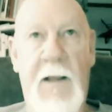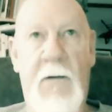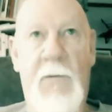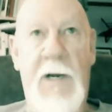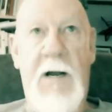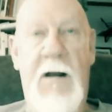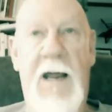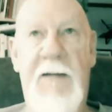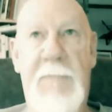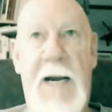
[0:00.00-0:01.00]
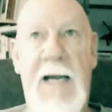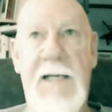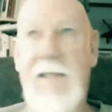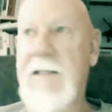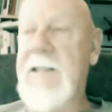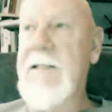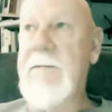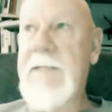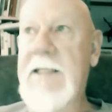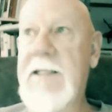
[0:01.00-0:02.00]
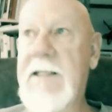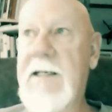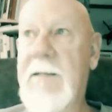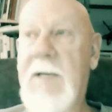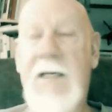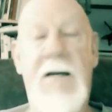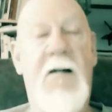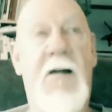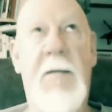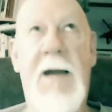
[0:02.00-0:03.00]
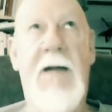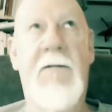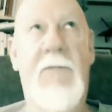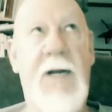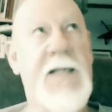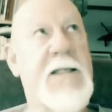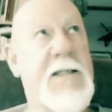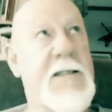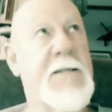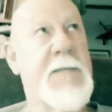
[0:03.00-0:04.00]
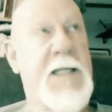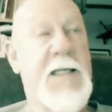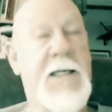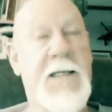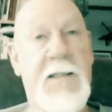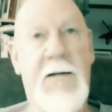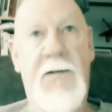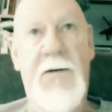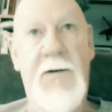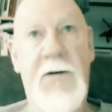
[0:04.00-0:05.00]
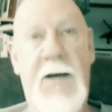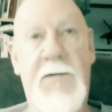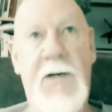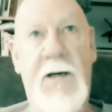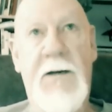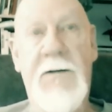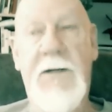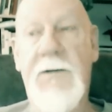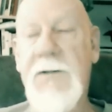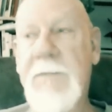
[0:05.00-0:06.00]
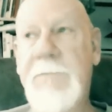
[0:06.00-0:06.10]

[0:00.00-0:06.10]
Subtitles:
We all have biases. I'm not talking about racism and things, although you have to include those.